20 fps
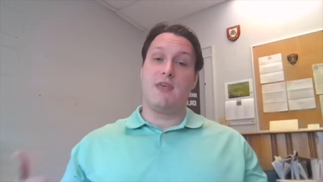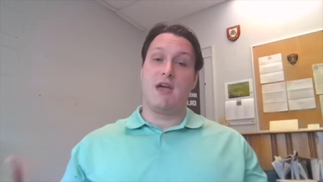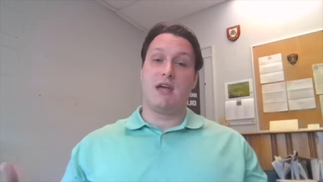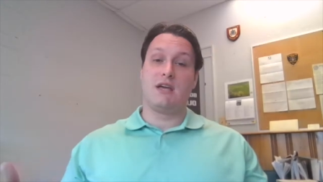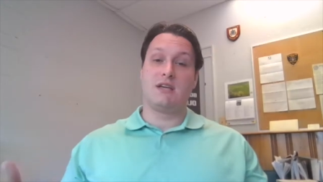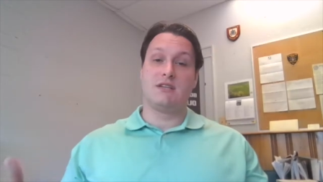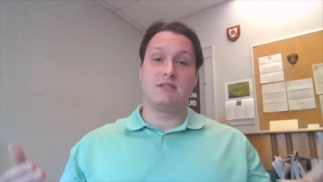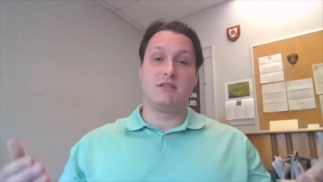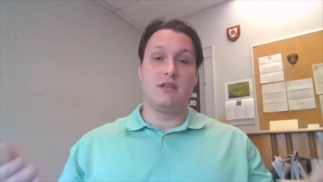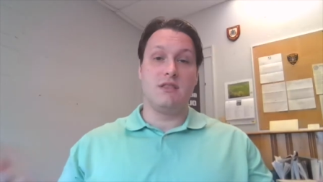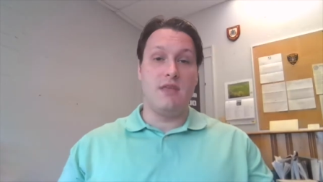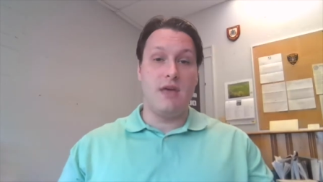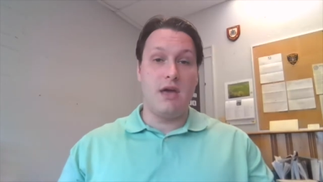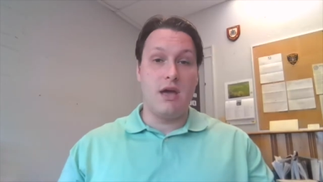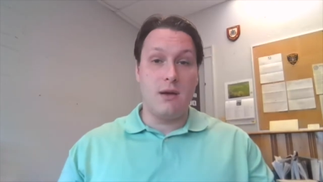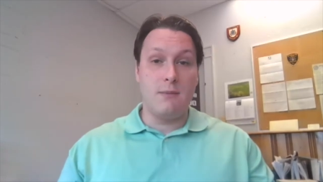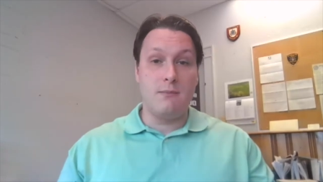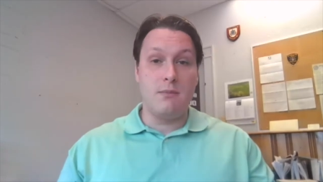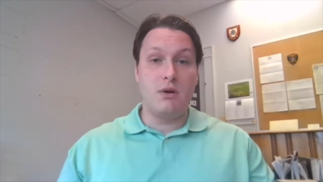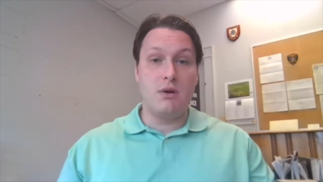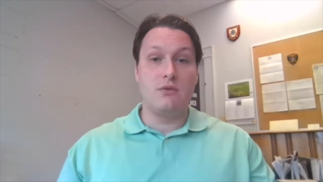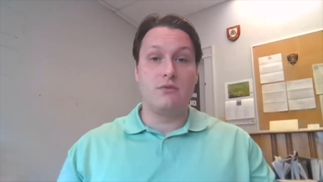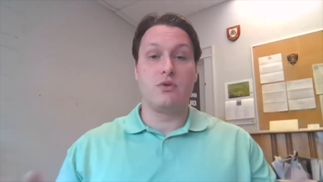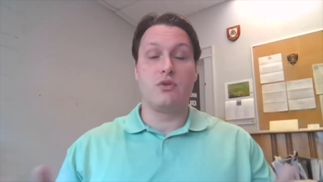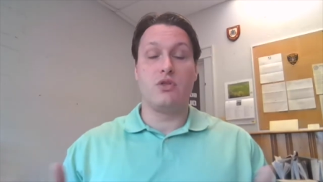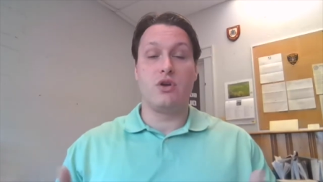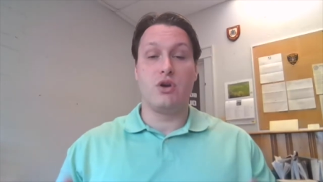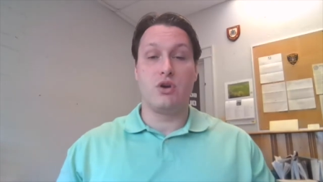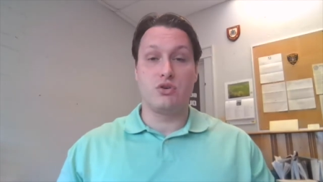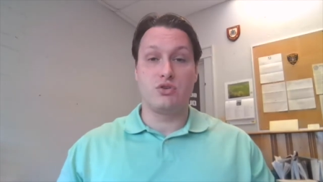thanks to them for
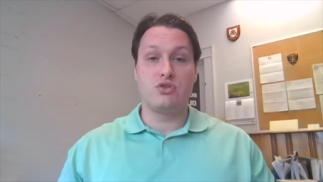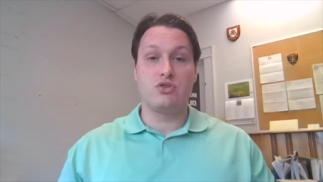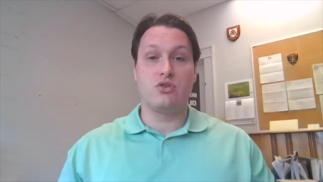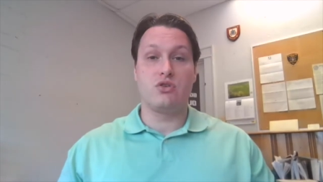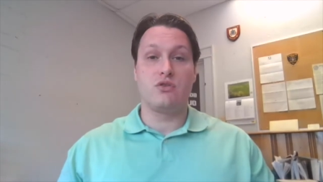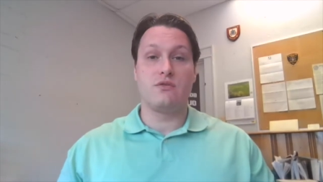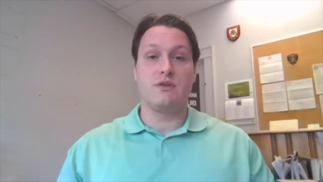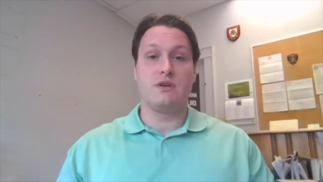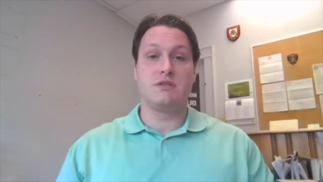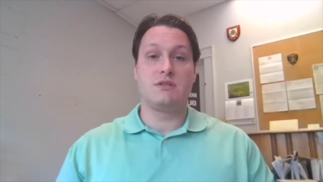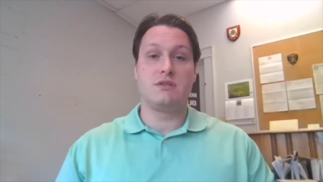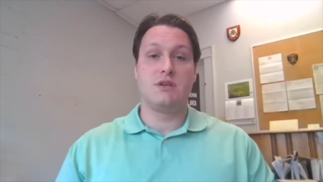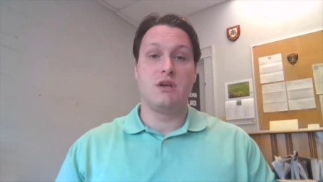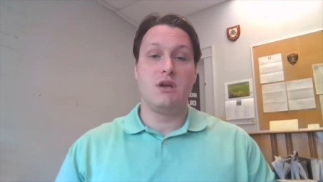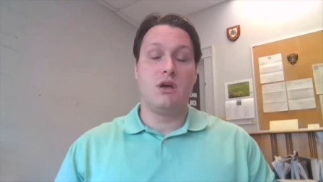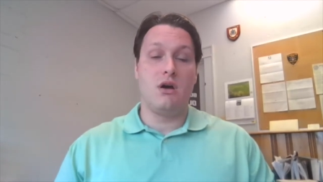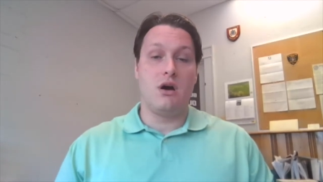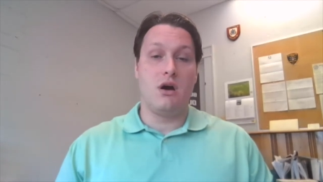their service.